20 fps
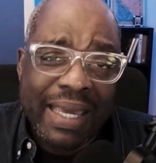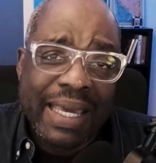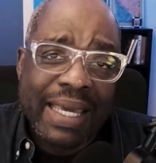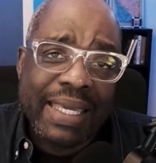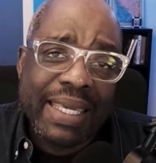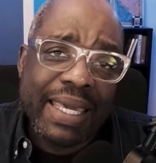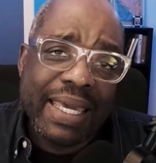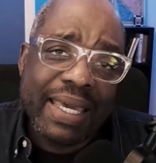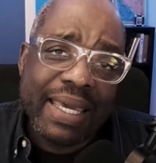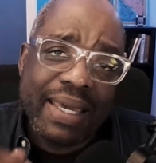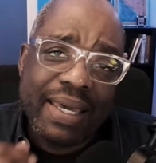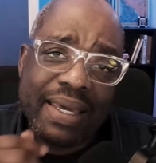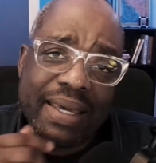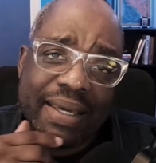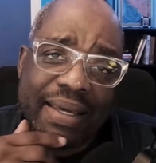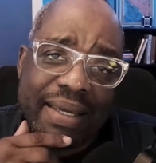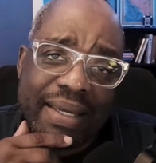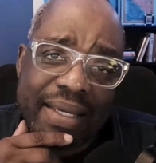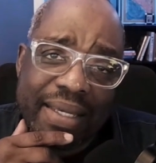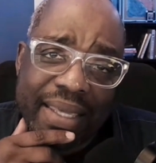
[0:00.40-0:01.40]

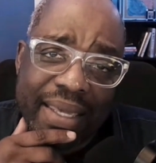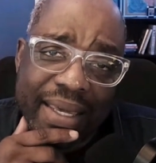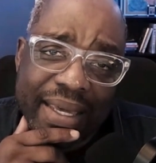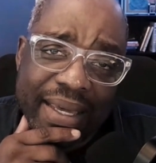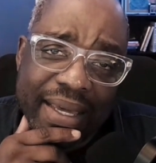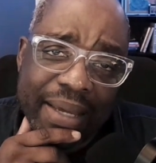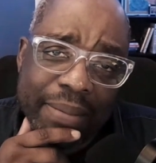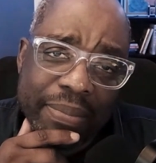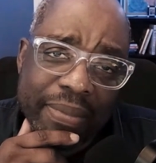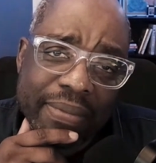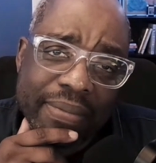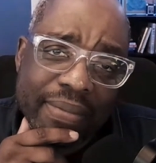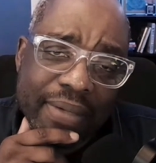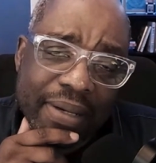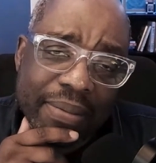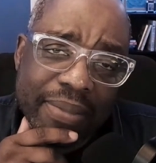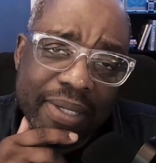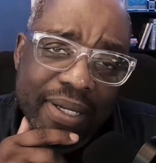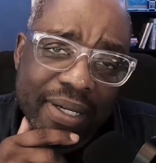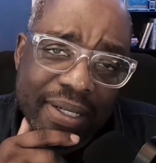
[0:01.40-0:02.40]
Yeah.
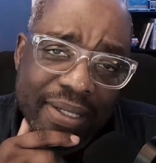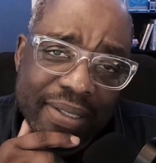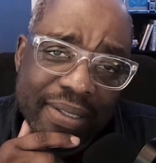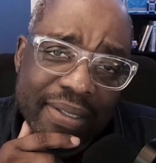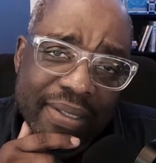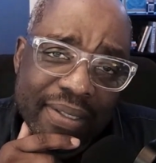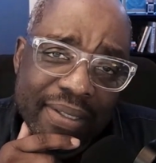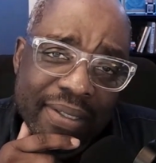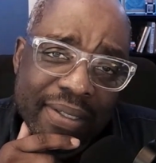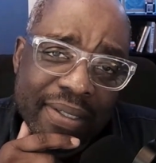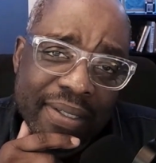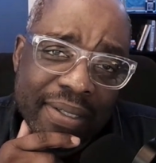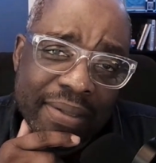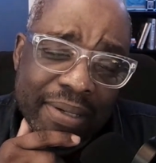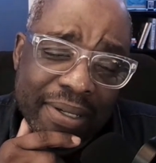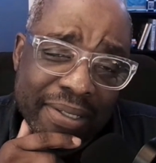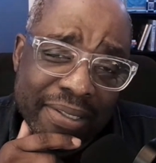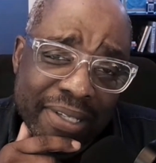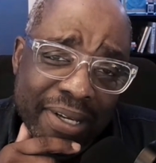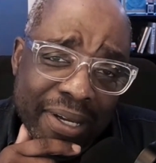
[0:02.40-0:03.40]
I'm gonna
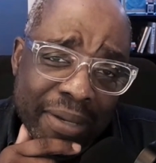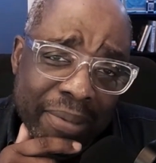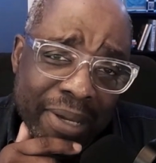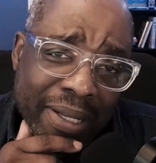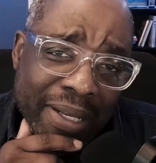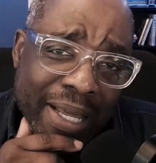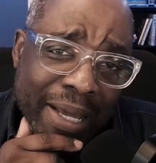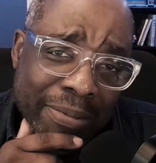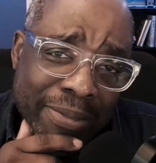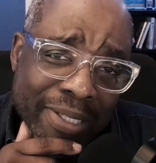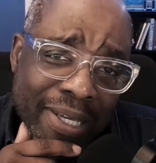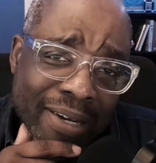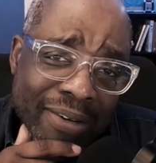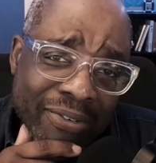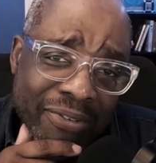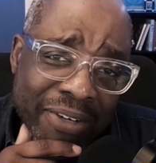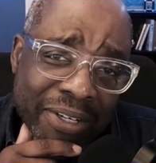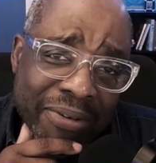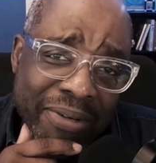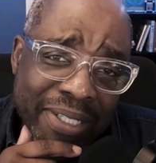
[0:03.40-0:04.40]
talk about lopsided
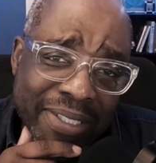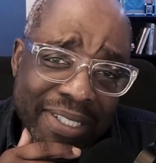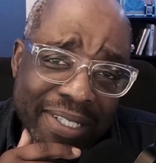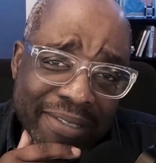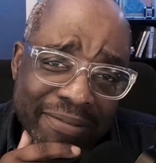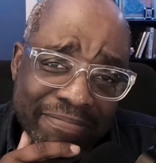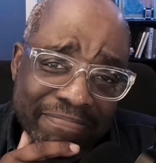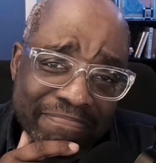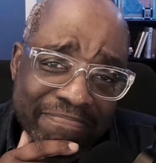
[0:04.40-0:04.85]
fundraising.